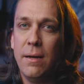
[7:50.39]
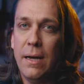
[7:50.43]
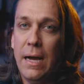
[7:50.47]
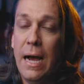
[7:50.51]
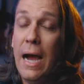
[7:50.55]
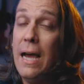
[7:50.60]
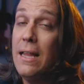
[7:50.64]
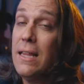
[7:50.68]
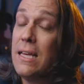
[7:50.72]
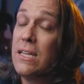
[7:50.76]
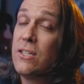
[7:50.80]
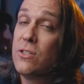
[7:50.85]

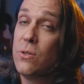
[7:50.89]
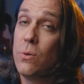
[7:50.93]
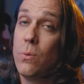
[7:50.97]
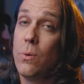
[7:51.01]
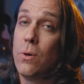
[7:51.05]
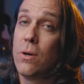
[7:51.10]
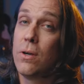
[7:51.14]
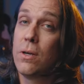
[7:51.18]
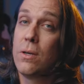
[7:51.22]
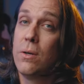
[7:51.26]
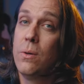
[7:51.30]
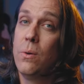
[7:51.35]
I like to
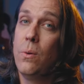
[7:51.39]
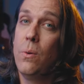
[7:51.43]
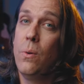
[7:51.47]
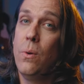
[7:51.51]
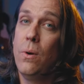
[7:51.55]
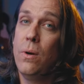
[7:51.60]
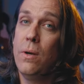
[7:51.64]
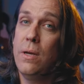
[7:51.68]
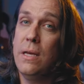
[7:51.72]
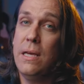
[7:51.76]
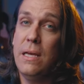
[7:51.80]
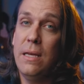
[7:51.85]
work
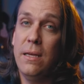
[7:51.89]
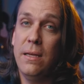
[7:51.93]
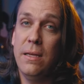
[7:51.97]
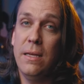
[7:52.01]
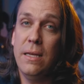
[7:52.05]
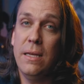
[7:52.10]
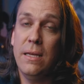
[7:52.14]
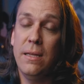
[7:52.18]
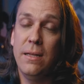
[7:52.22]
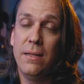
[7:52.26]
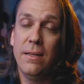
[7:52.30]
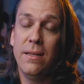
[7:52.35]

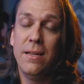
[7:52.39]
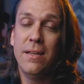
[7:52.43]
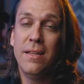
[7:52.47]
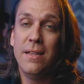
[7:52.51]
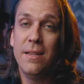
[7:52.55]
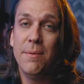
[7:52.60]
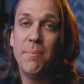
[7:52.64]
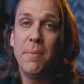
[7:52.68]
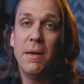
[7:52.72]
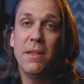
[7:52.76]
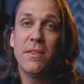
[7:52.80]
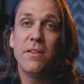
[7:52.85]
in, in
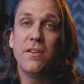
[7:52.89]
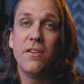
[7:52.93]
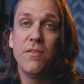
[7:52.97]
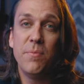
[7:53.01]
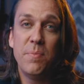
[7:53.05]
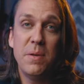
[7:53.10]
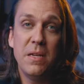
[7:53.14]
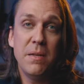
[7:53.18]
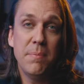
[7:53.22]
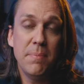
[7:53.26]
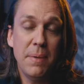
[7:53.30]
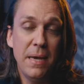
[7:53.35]
the method of
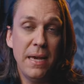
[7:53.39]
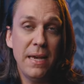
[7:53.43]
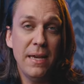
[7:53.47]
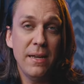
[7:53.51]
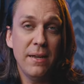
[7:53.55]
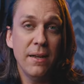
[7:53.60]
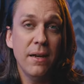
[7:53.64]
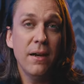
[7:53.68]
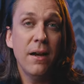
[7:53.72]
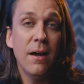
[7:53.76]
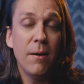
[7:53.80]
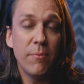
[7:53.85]
being
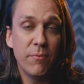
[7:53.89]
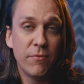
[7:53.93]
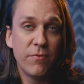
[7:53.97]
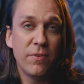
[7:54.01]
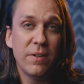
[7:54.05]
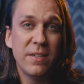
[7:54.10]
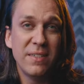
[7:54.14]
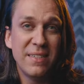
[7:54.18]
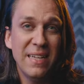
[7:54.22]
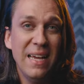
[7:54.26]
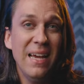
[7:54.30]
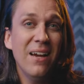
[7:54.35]
paid
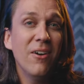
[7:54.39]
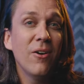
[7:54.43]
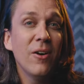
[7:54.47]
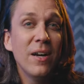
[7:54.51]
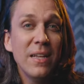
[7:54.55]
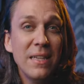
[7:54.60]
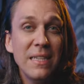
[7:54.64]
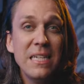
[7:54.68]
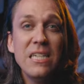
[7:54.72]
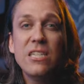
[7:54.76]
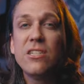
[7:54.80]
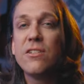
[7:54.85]
upfront, or
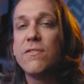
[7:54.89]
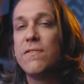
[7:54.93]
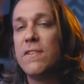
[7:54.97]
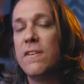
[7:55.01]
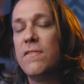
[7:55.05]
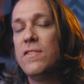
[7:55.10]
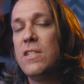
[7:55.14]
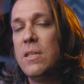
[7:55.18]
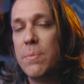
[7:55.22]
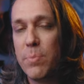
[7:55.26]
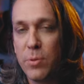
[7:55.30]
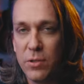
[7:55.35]
at least
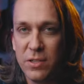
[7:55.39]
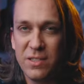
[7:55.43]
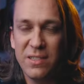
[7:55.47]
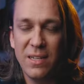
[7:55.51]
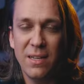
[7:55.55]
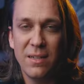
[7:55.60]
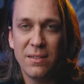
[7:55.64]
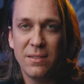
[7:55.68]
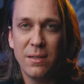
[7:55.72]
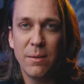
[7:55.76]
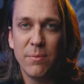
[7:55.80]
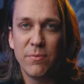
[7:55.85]
fifty
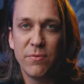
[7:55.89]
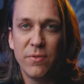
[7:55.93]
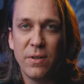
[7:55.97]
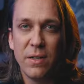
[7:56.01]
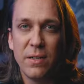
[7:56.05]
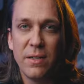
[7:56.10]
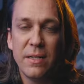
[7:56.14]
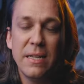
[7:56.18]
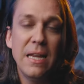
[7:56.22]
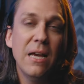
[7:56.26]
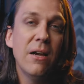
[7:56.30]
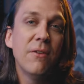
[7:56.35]
percent
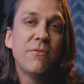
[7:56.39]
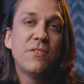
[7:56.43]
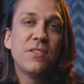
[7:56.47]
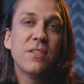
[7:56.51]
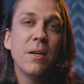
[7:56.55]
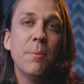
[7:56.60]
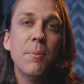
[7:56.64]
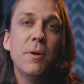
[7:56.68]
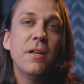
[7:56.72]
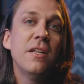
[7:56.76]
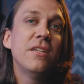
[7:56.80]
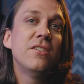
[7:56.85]
upfront. Now, if
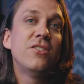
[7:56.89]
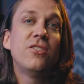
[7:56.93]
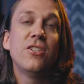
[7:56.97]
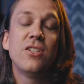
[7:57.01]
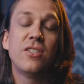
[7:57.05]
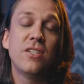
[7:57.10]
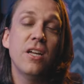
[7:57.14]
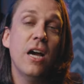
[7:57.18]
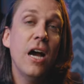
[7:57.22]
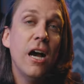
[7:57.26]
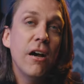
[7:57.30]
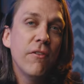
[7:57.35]
someone is
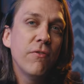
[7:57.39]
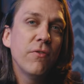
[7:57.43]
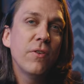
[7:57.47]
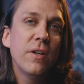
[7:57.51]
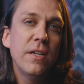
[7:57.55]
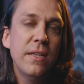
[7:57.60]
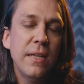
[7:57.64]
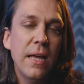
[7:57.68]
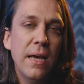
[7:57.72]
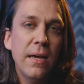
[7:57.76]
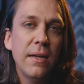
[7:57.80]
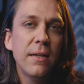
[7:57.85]
just
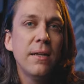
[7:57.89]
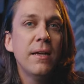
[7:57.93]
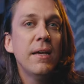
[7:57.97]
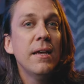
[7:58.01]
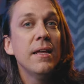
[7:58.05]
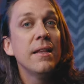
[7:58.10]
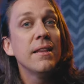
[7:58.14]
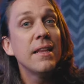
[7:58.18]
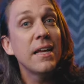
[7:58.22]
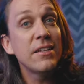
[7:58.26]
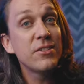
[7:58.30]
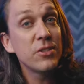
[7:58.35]
offering that,
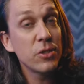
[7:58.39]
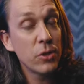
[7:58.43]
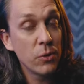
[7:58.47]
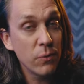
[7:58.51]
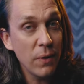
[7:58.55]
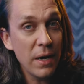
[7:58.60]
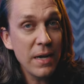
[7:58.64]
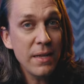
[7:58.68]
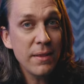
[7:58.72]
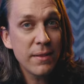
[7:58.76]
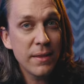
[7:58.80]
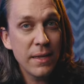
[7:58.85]
that's a
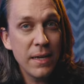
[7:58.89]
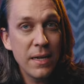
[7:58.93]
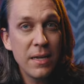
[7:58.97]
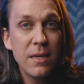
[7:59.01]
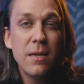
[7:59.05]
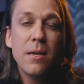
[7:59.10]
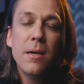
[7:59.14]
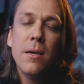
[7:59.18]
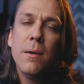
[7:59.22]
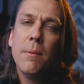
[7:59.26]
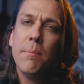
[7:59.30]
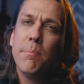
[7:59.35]
great thing,
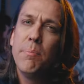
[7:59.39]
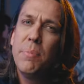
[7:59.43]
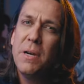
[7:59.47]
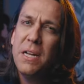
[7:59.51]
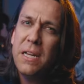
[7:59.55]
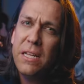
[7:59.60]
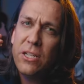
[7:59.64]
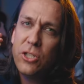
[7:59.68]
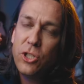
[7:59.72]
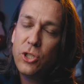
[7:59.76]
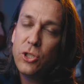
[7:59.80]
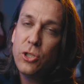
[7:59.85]
but
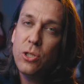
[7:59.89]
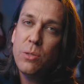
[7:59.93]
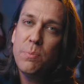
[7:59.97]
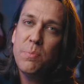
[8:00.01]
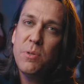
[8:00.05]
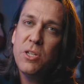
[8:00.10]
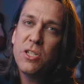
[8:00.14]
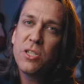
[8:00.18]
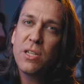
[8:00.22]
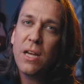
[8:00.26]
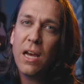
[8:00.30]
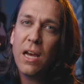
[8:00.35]
it should just